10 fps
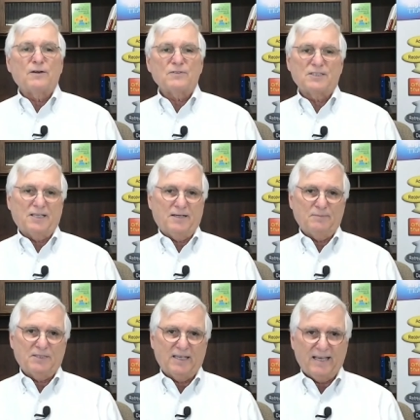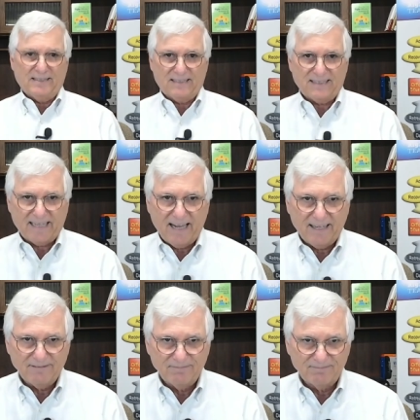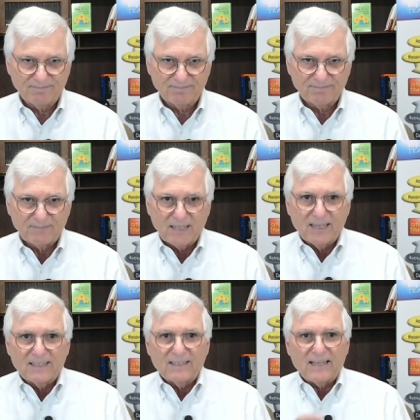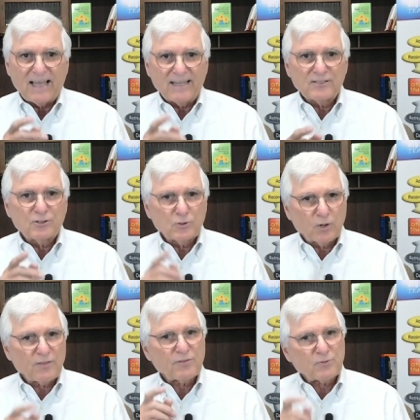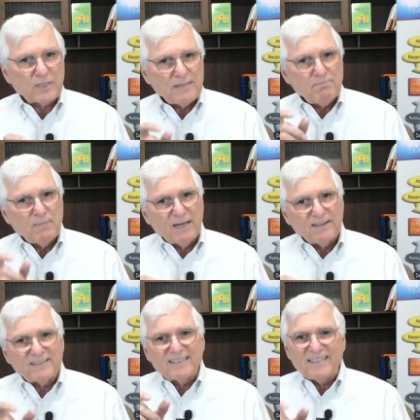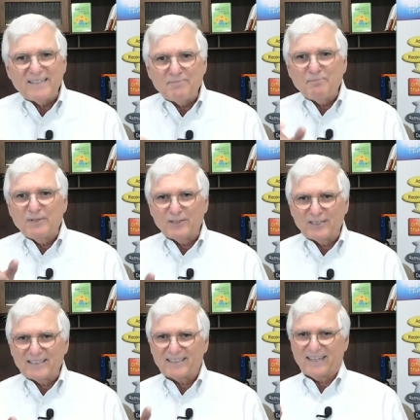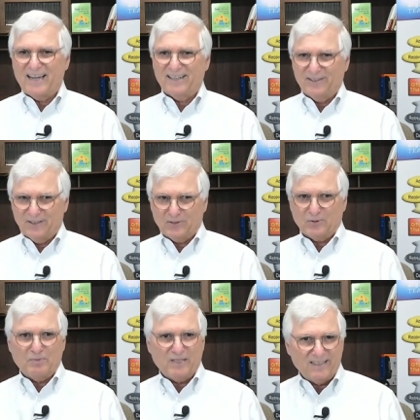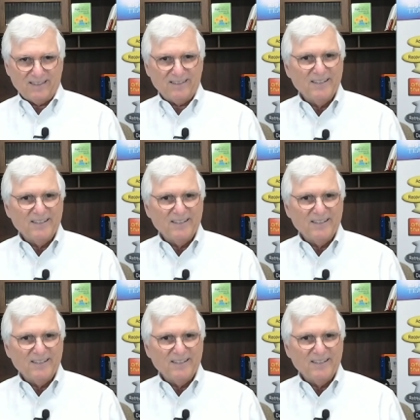steps as its guide. As your 3-month team building cycle is repeated,